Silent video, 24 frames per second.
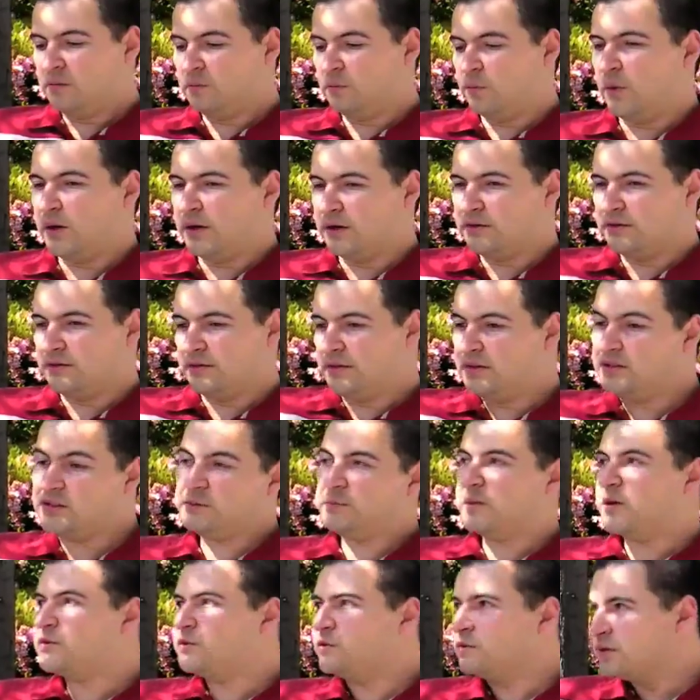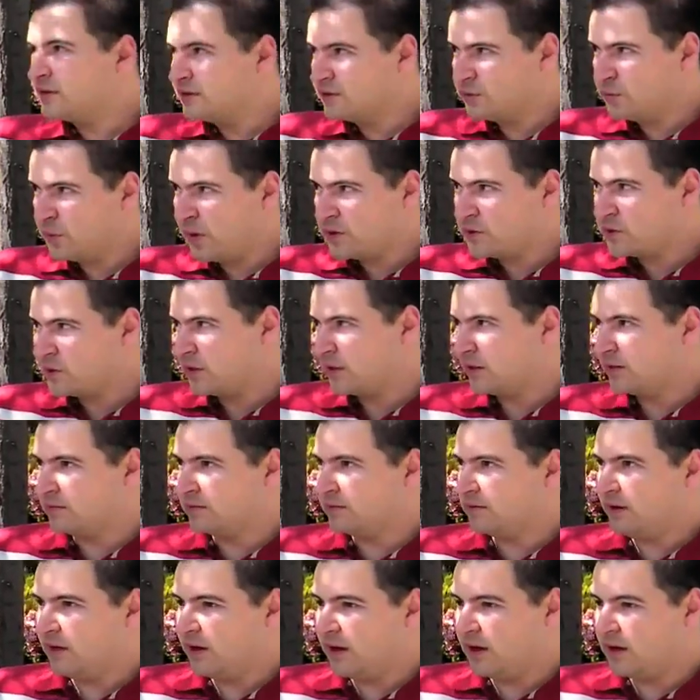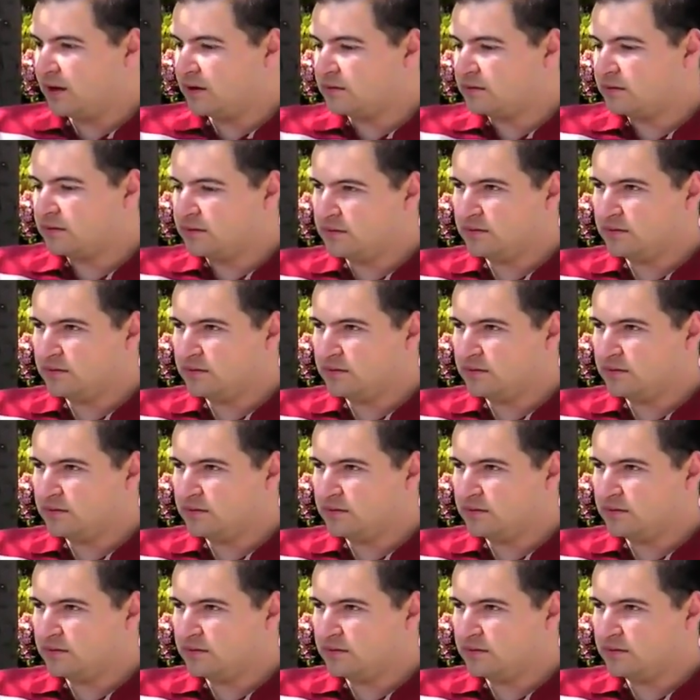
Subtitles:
we're running to this special situation and